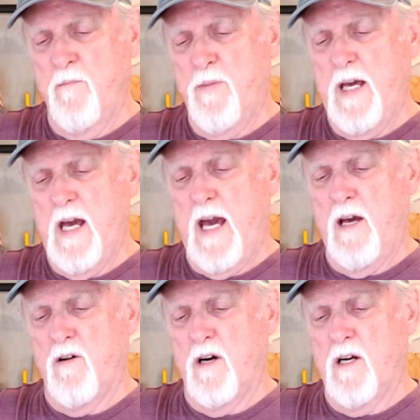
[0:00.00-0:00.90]

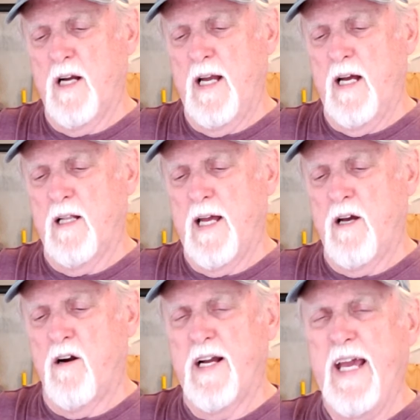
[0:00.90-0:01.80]

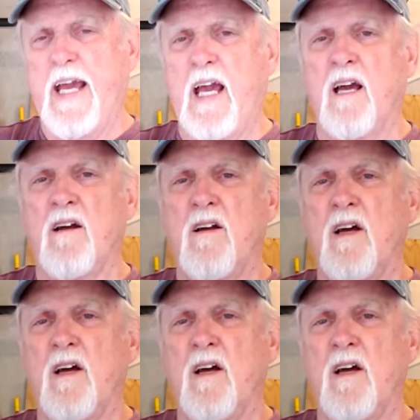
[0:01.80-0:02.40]
P-A-R-L-A-R-E,